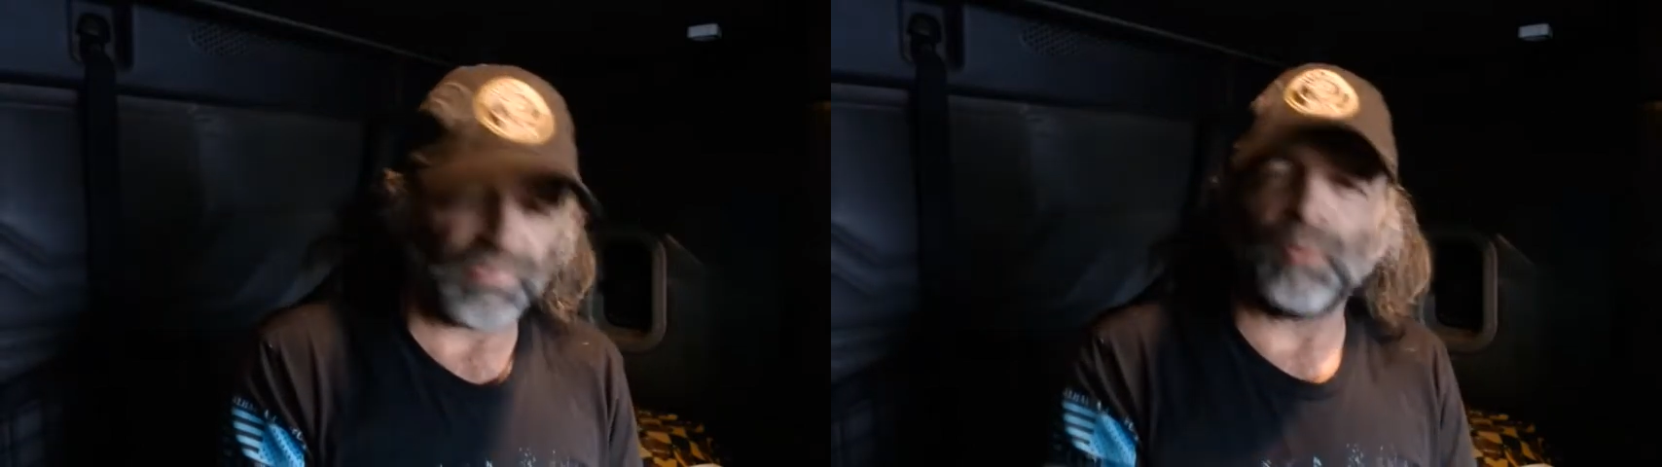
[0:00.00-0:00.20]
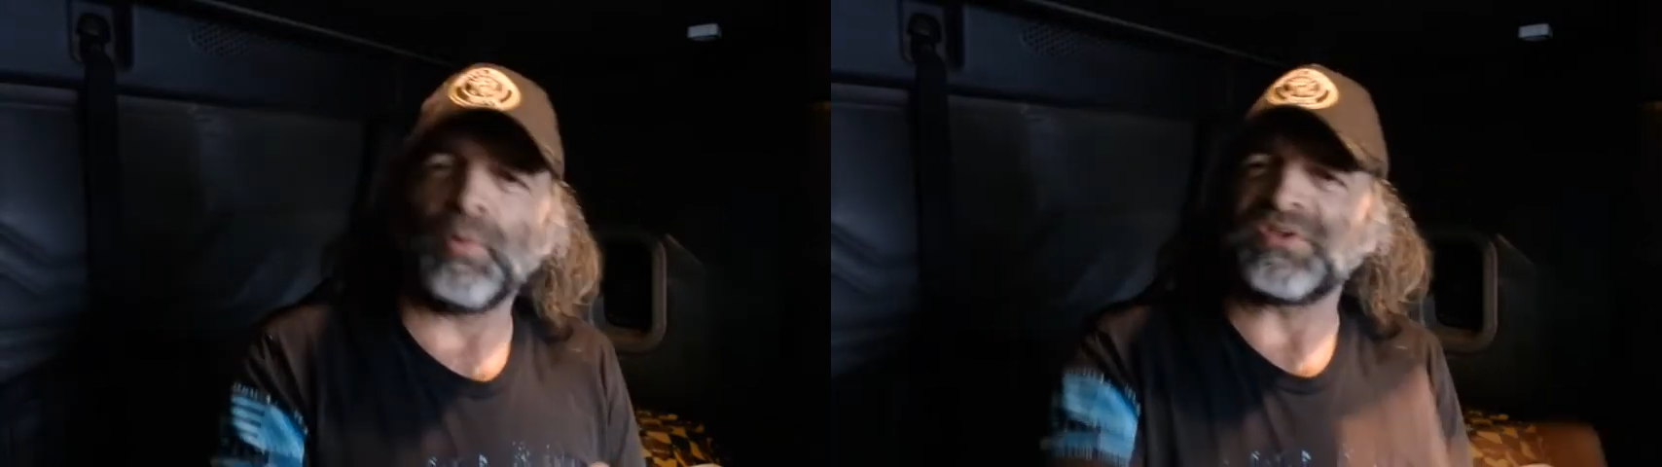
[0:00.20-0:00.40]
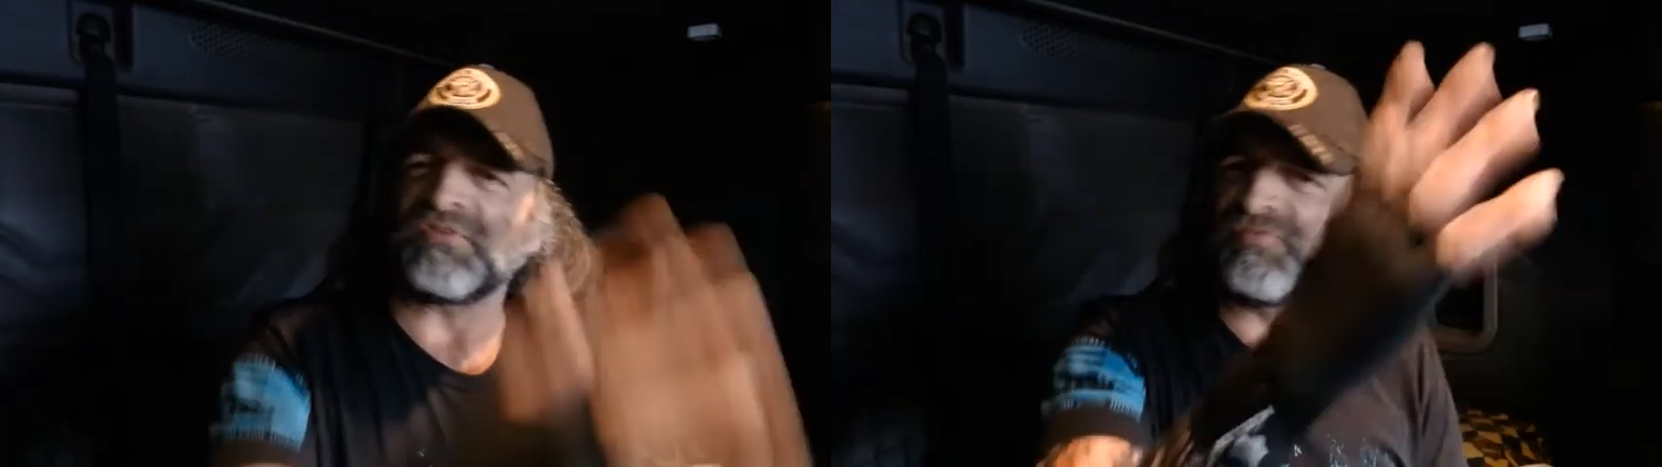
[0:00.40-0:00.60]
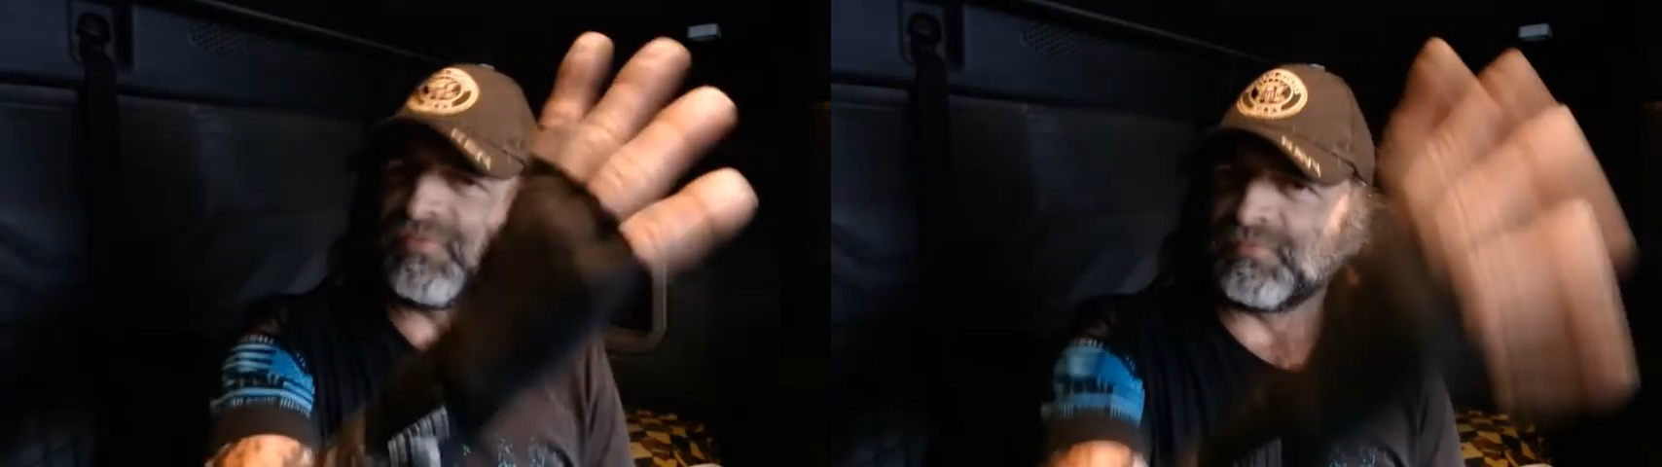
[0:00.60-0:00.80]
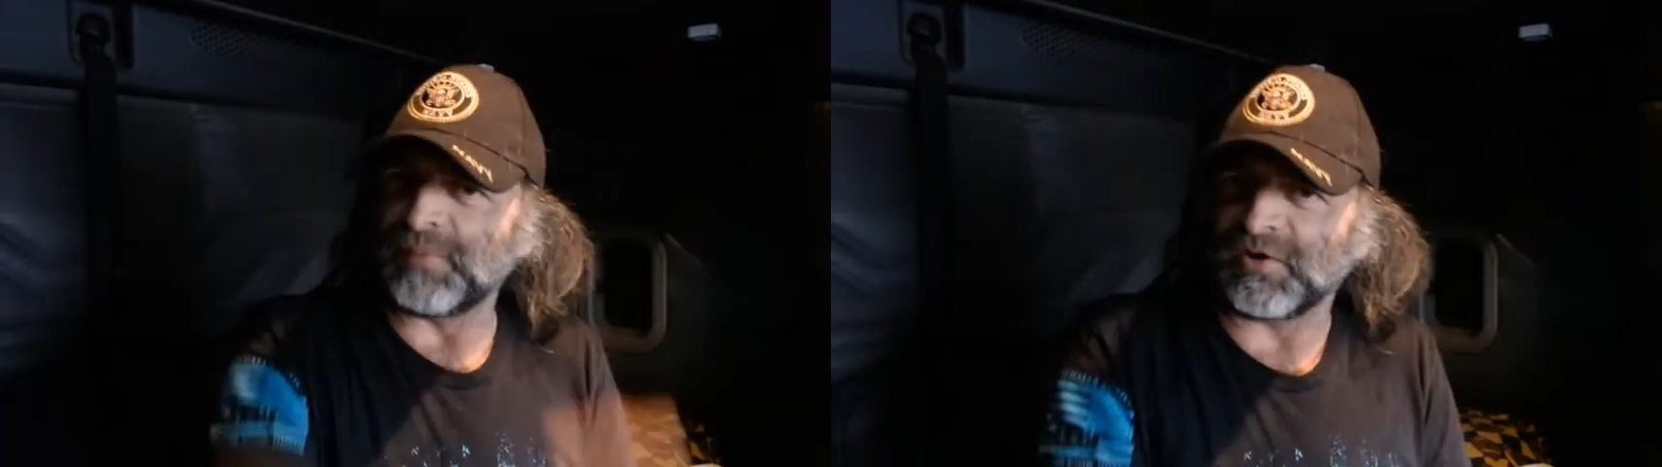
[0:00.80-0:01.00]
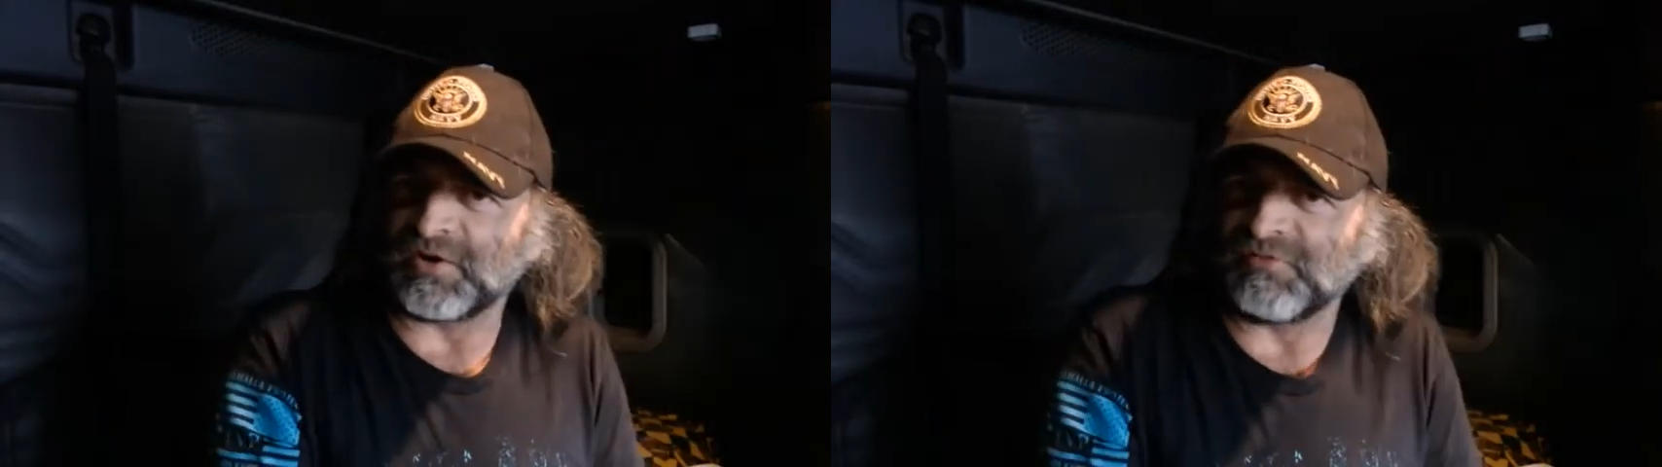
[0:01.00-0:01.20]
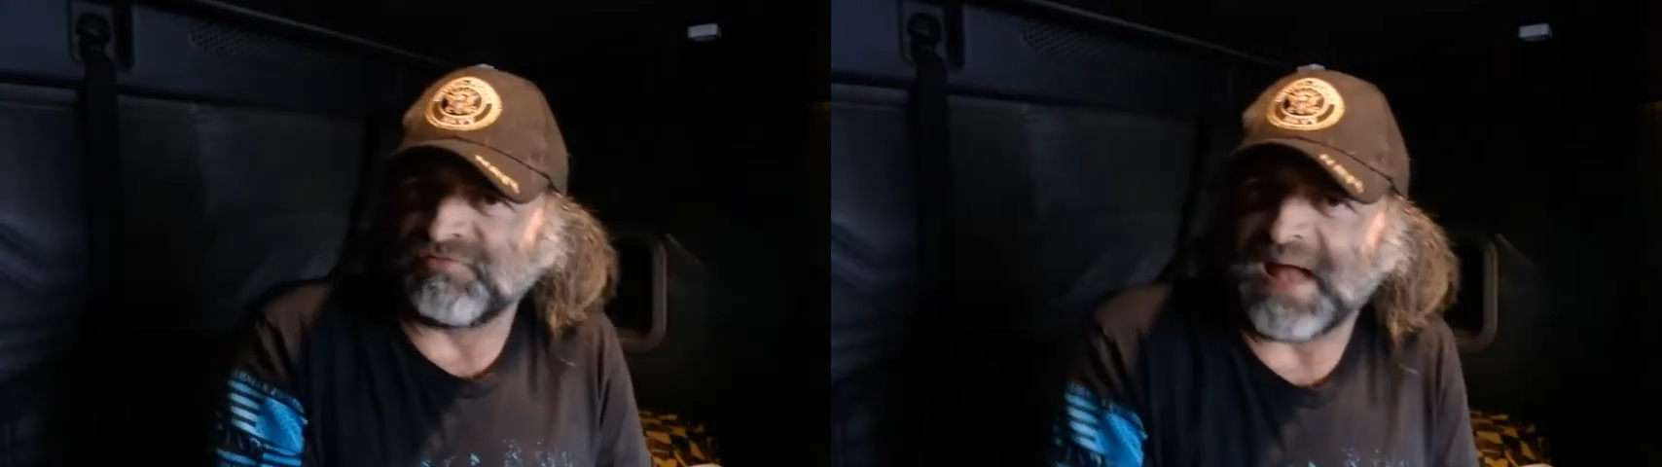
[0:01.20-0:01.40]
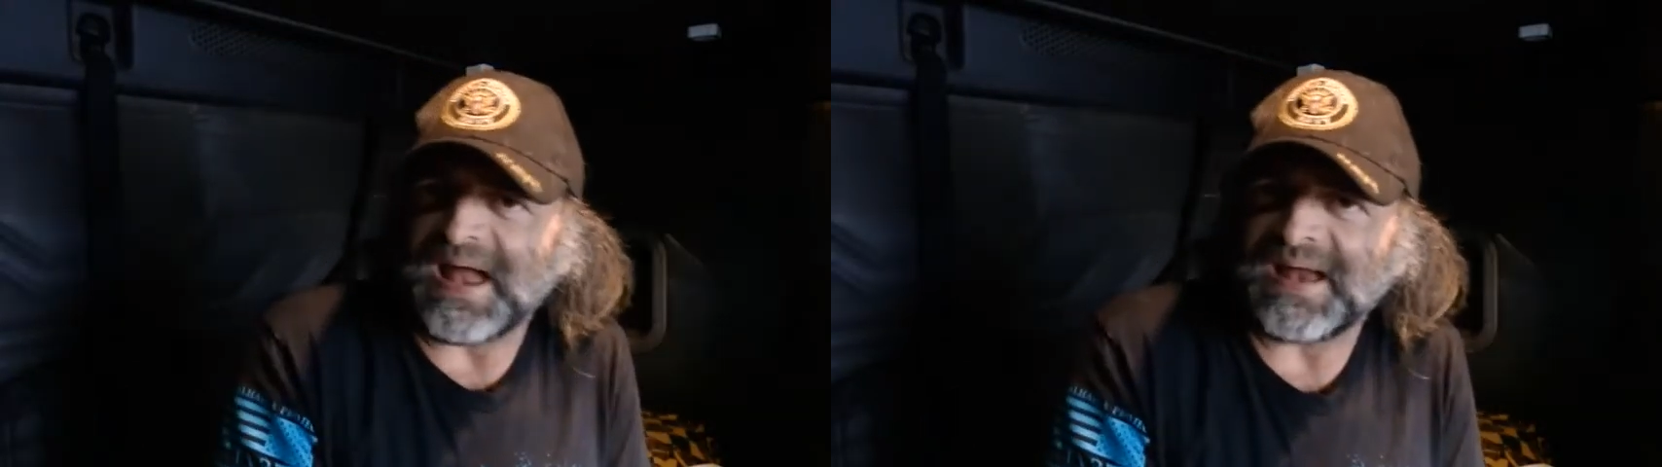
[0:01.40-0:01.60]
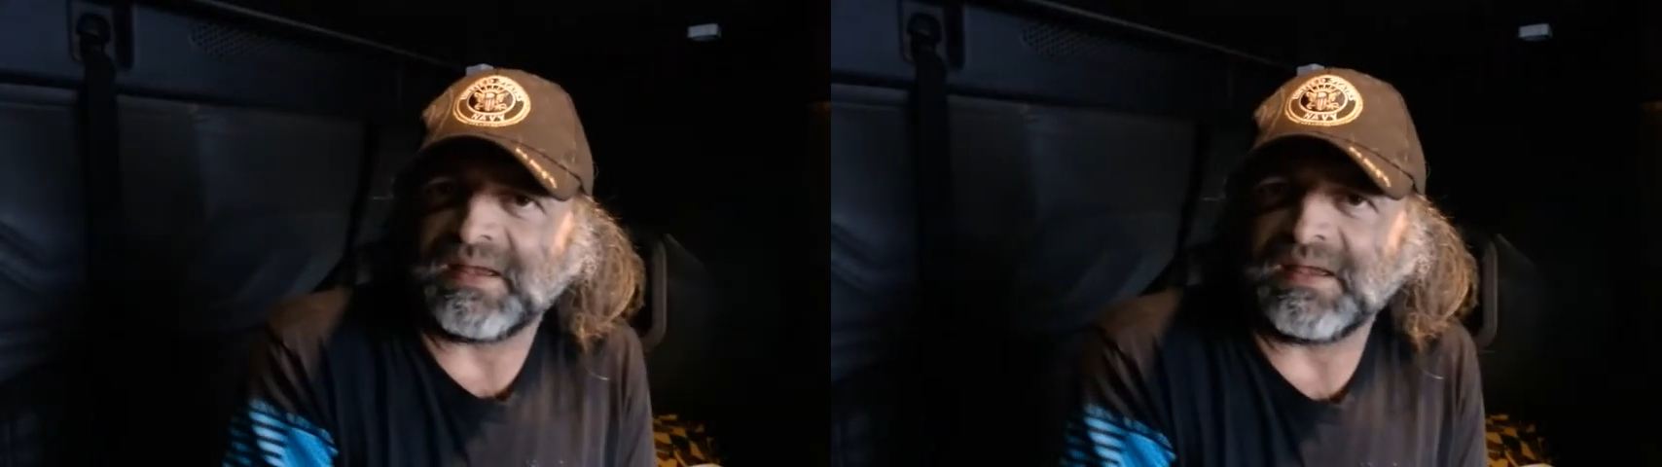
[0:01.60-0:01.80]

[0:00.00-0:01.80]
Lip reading: with the American flag